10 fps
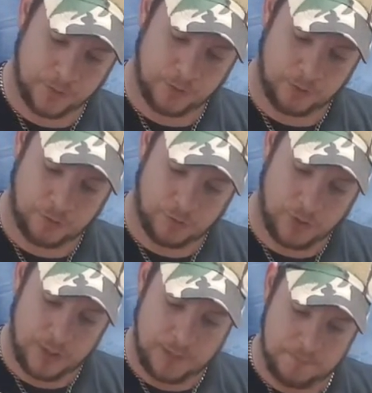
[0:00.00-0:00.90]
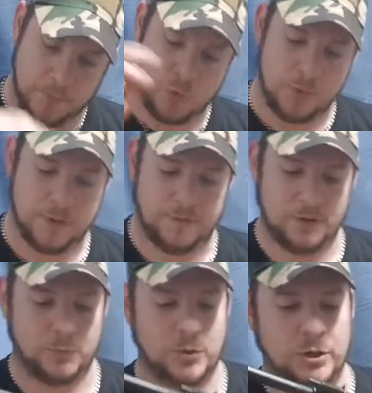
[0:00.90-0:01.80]
You moan at me if it
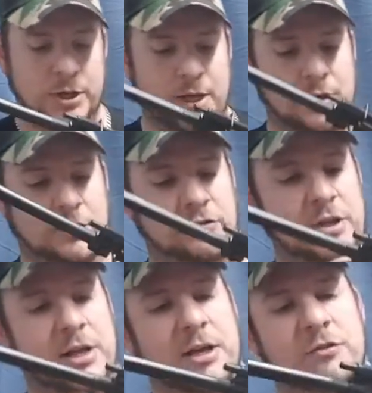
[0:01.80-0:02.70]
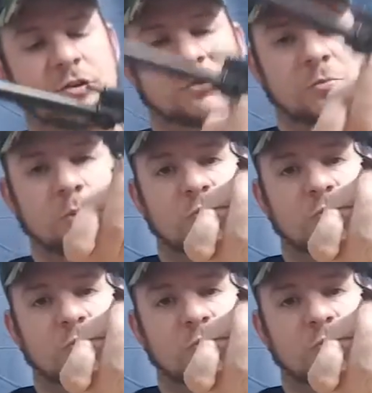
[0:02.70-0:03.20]
did not work. Yeah, like I say, it is a small